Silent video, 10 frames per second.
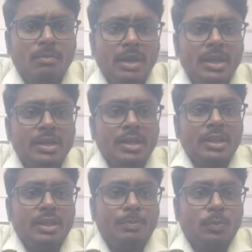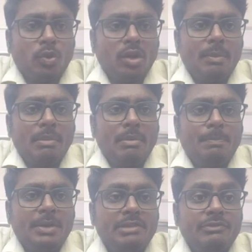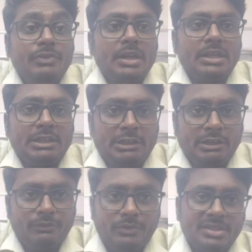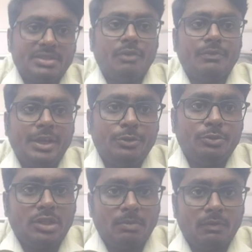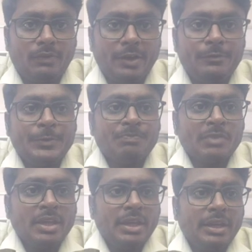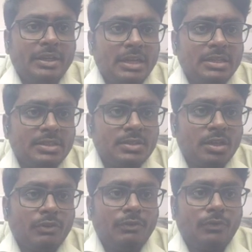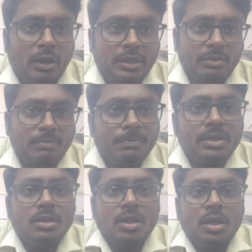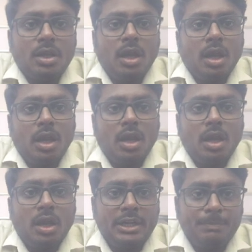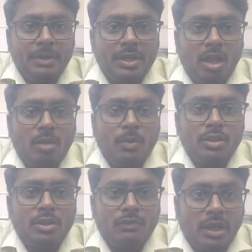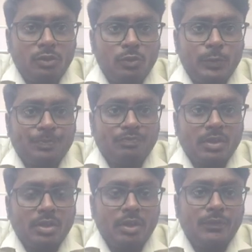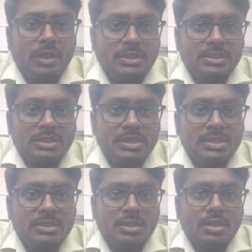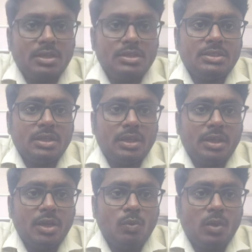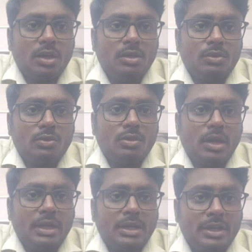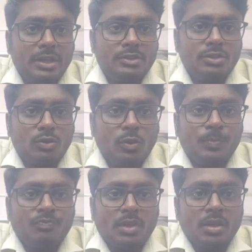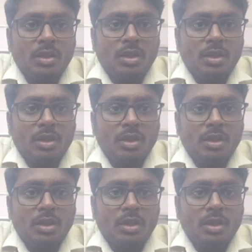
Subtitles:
followed by the programmable peripheral interface of 8255. It consists of a 40 pin. Depending upon the value, if CS is A1 and A0,